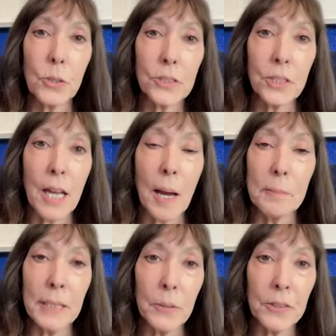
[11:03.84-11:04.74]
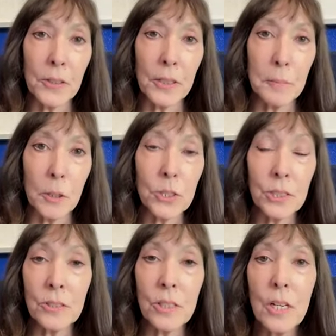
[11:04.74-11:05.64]
or to not be with our
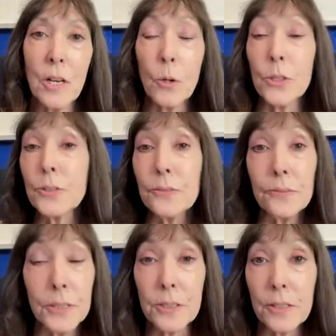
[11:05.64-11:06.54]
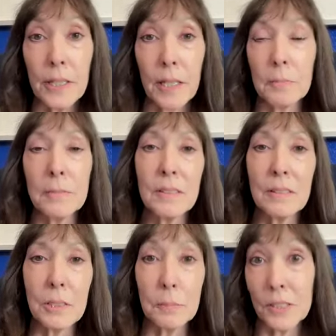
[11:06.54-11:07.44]
emotions, or to fear them,
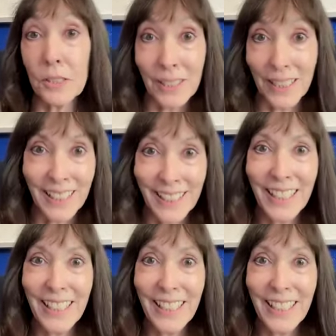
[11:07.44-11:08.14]
especially,